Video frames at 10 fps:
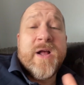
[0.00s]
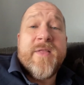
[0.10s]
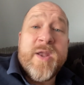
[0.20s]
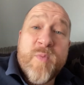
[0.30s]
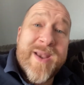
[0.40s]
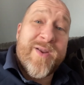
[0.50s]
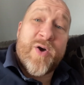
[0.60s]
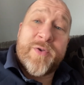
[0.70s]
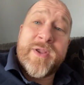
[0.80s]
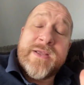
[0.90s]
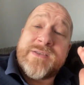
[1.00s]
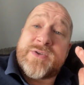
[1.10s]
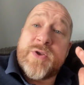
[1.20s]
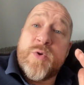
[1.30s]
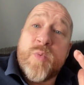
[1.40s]
And then he went on
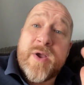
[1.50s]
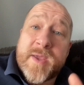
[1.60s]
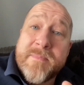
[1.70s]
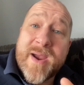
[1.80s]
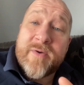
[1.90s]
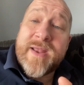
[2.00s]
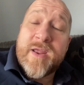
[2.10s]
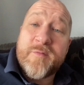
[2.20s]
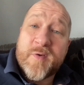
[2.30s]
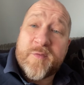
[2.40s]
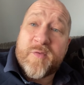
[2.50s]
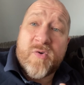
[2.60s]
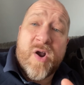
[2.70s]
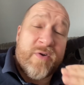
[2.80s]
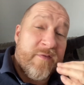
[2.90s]
to work in Maranello for
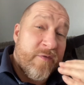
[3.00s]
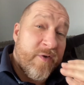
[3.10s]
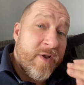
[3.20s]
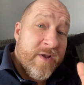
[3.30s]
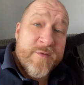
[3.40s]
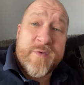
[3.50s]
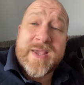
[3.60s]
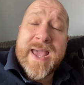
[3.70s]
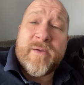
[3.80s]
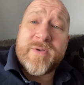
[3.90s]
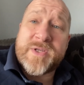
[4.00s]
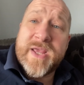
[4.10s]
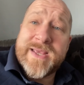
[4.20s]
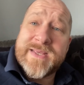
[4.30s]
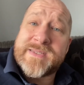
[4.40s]
Ferrari for countless
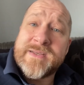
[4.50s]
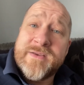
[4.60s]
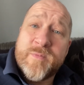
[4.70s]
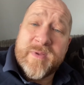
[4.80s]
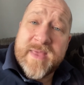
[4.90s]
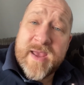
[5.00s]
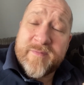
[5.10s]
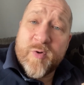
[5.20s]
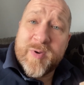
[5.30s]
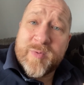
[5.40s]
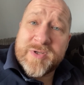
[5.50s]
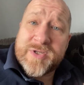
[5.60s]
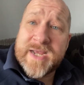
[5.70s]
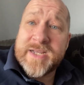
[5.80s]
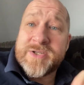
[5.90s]
years with their Formula One
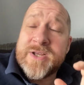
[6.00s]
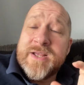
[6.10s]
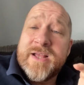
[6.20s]
challenge.